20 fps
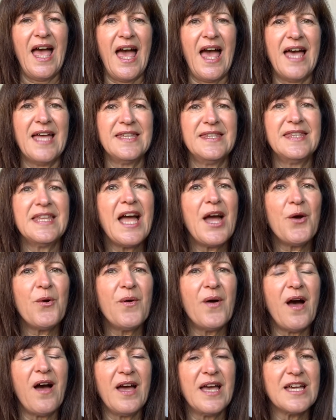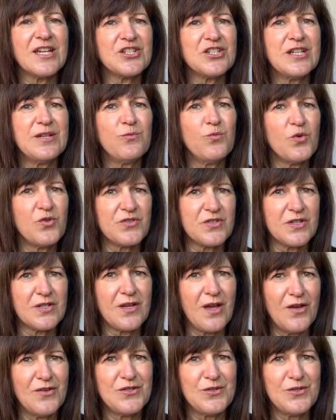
And now I actually want to go